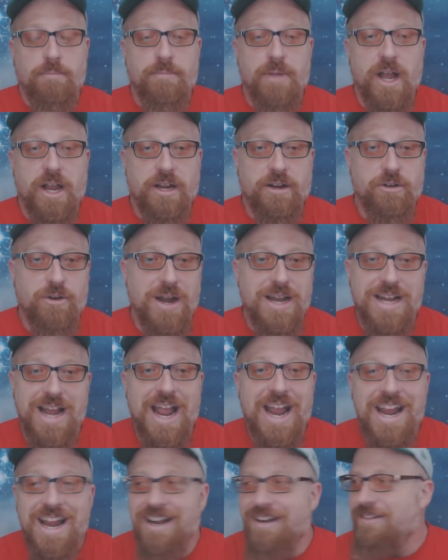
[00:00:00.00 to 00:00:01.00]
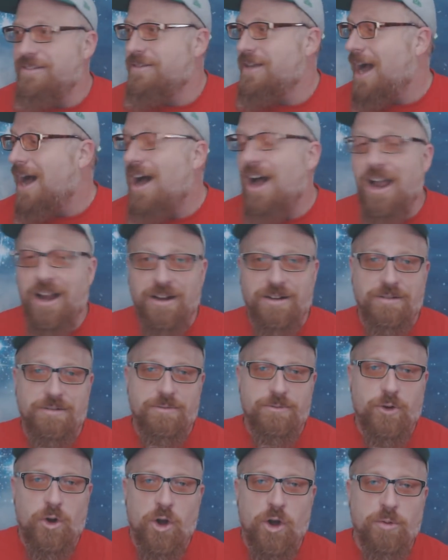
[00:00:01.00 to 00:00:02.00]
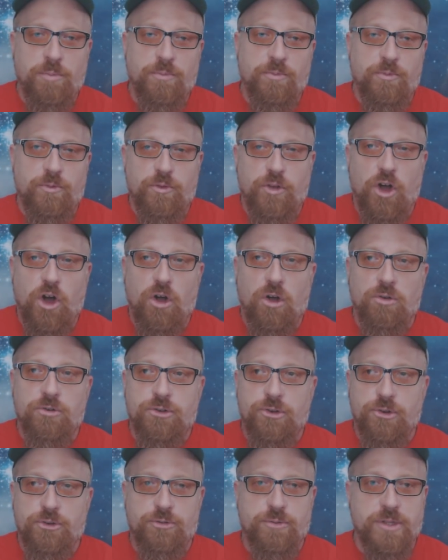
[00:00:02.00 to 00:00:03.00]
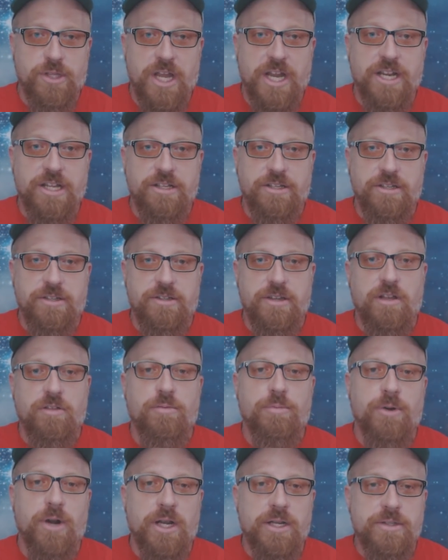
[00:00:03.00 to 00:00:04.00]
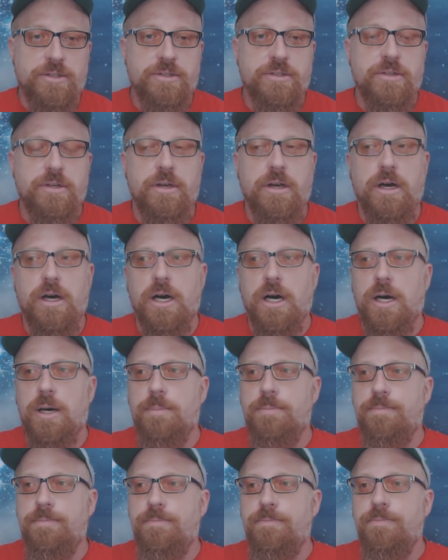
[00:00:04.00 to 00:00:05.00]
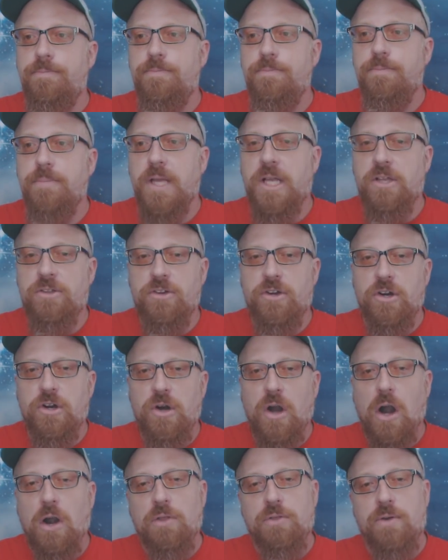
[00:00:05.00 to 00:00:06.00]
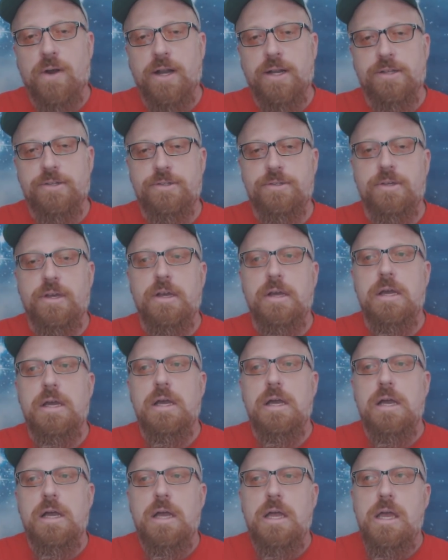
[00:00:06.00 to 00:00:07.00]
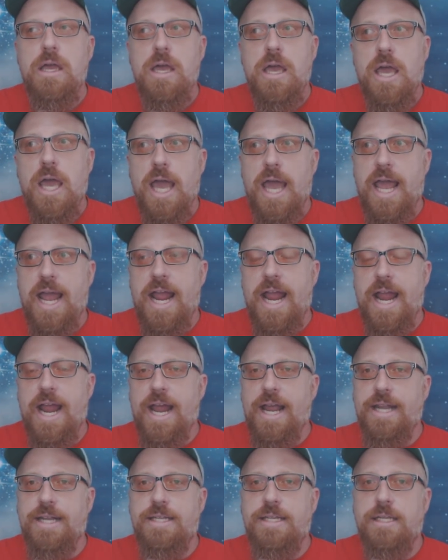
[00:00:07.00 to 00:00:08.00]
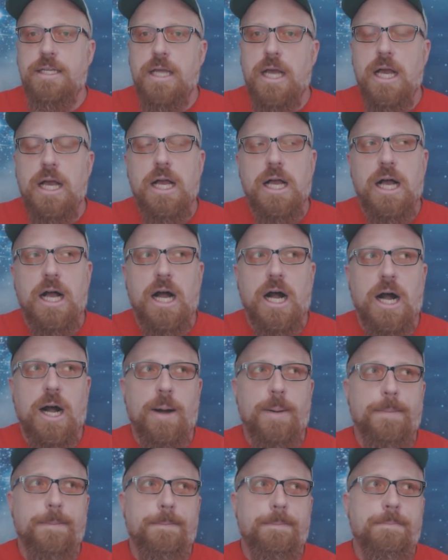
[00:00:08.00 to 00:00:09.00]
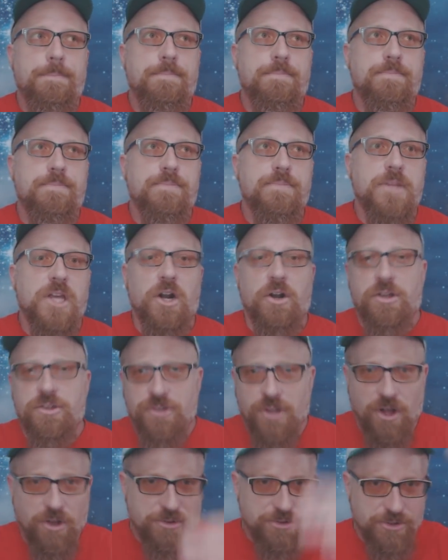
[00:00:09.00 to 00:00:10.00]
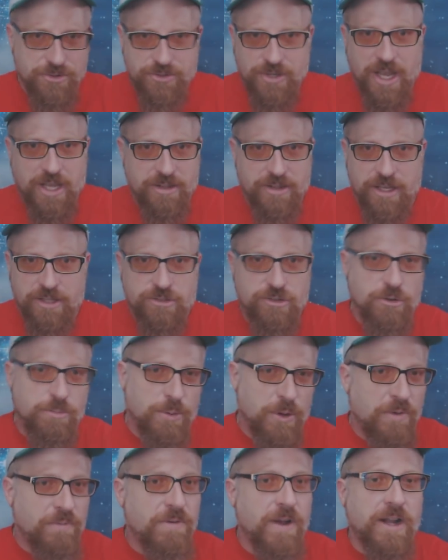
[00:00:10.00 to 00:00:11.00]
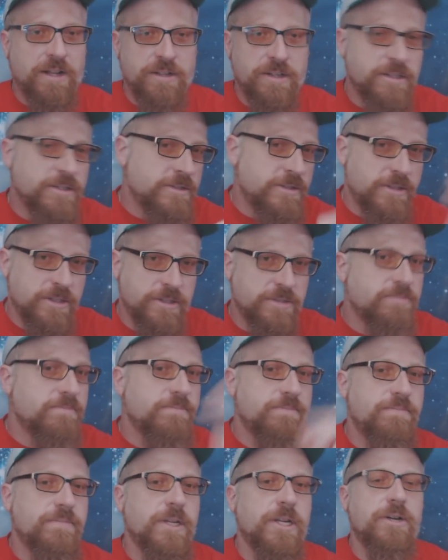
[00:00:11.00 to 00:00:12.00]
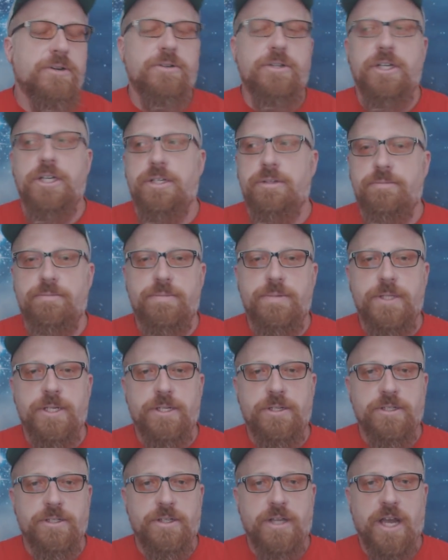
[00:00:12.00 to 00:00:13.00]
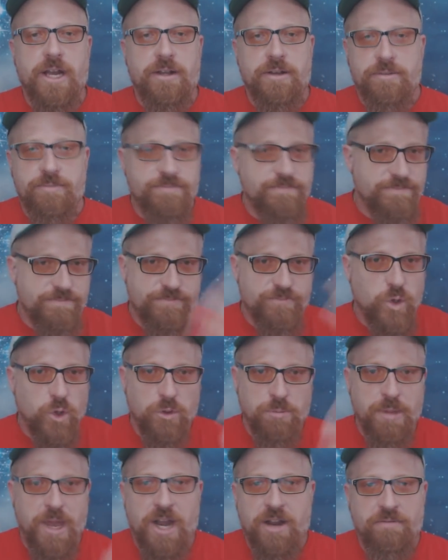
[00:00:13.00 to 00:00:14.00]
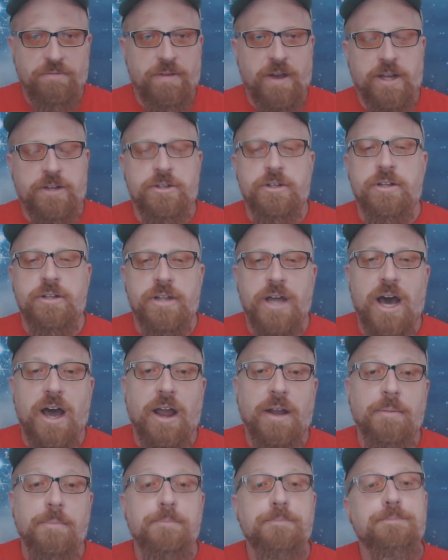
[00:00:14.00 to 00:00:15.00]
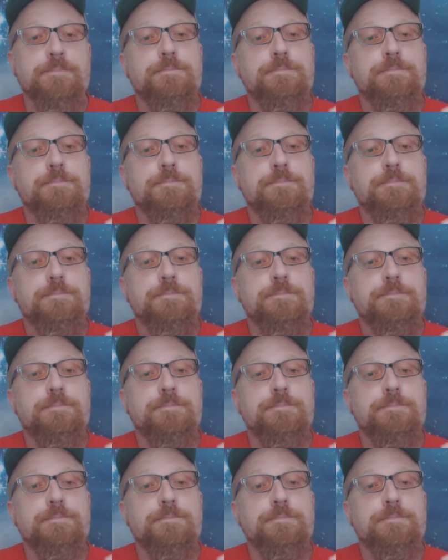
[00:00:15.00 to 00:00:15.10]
My great aunt died from ulcers related to Celebrex because of her arthritis. And, because the ulcers got like super infected and she just had a really bad infection and died.